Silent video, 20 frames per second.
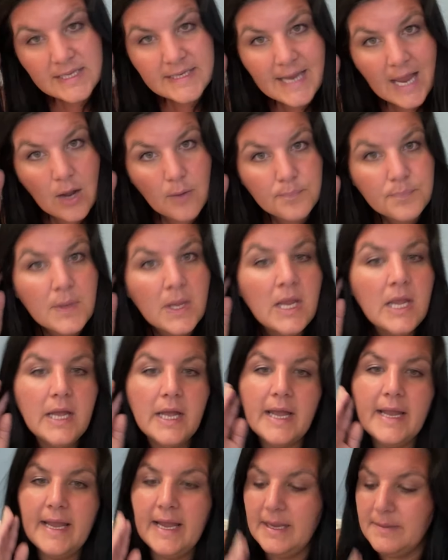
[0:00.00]
Now,
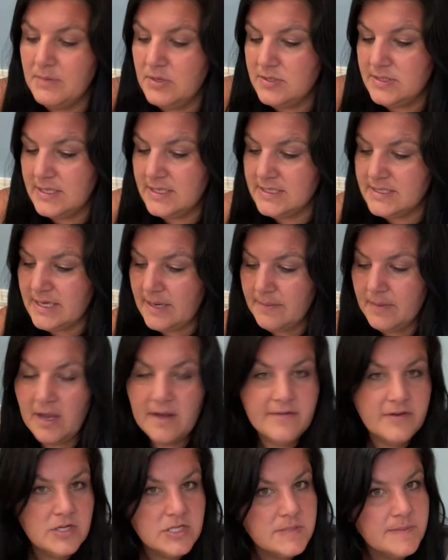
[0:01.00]
I am using stem
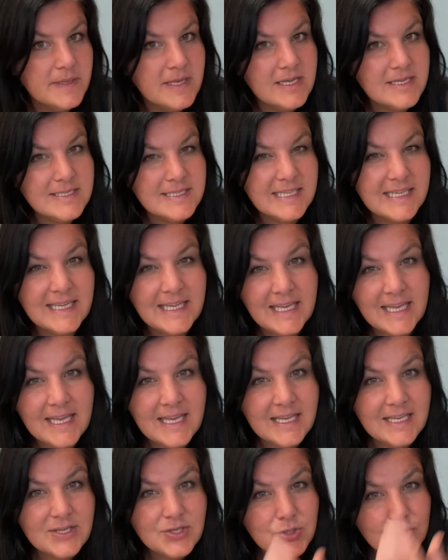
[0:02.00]
covers because the
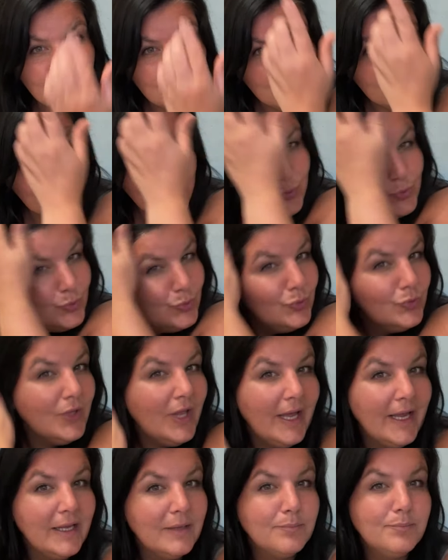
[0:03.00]
key to
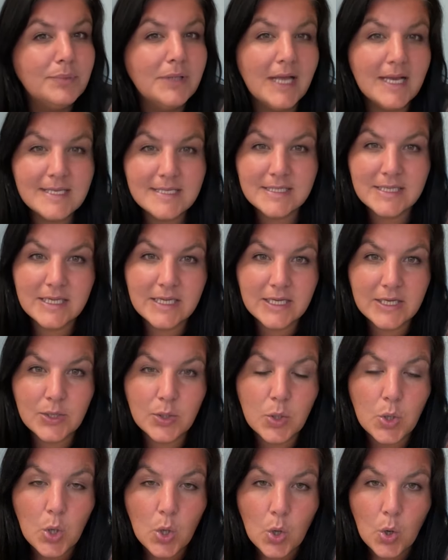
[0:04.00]
like
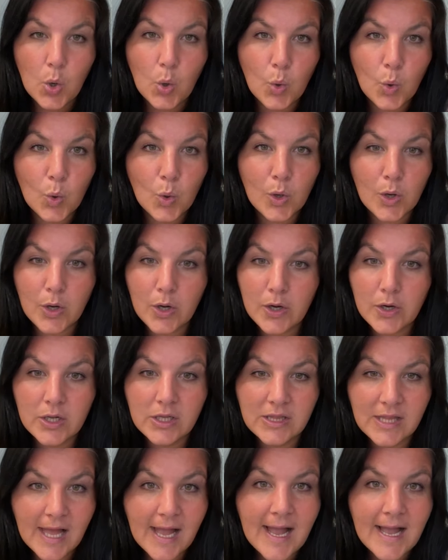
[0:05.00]
plastic or
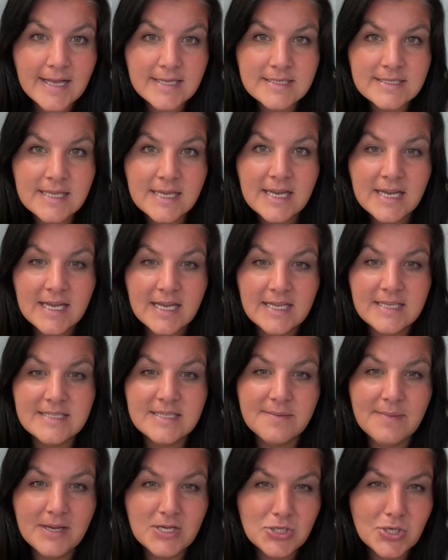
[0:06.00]
glass is
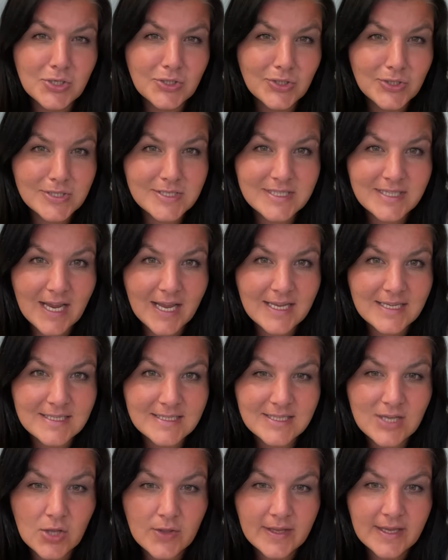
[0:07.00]
to make sure it looks
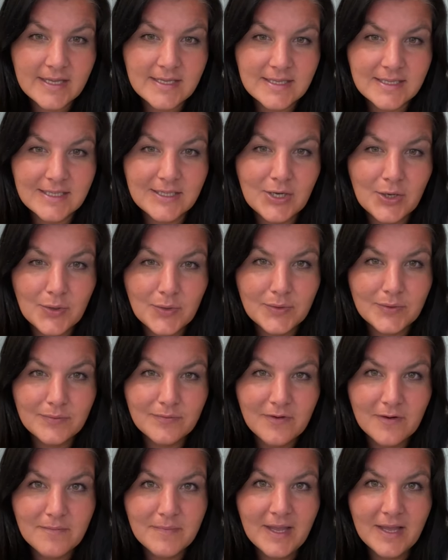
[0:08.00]
nice on the, you know,
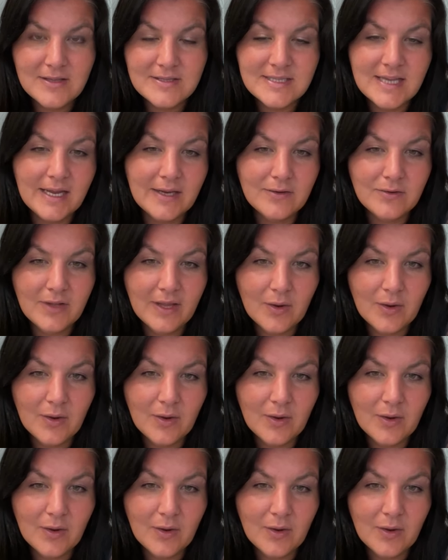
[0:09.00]
from the outside.